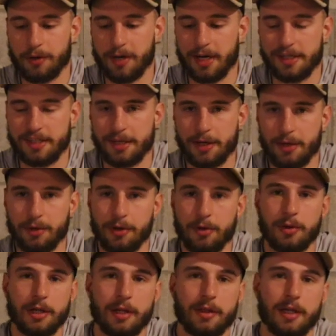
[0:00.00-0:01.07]
ratio. The
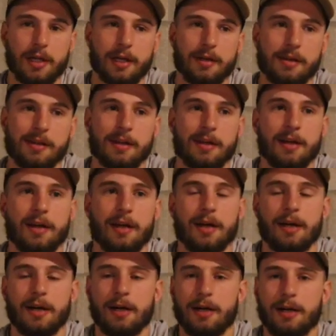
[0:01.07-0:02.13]
only thing is,
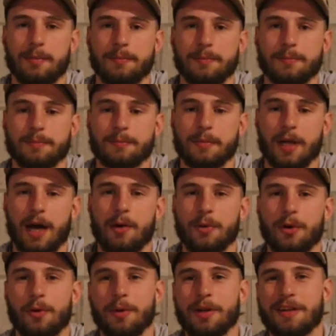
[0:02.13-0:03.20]
I
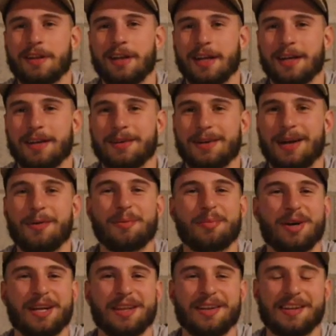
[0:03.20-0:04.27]
would
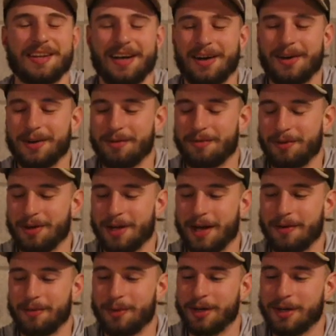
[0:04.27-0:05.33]
bring this out if you
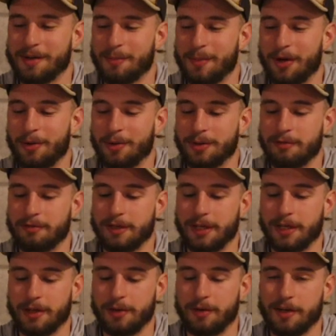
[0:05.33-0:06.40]
kind of watch some of my older
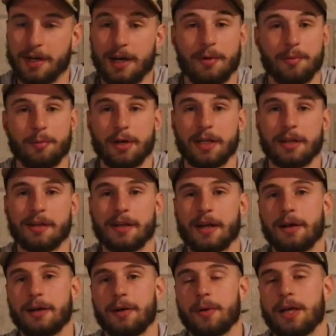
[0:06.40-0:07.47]
videos, and I would bring this
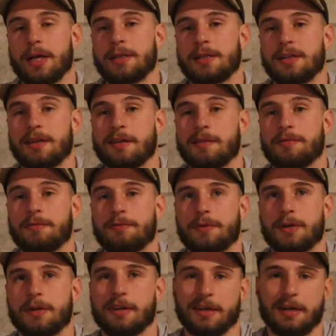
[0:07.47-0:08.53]
out and I would eat this
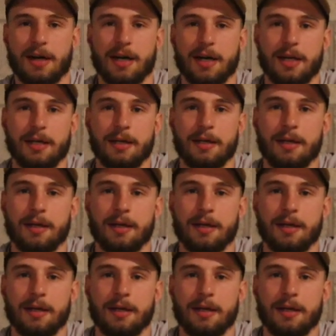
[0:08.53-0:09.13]
first night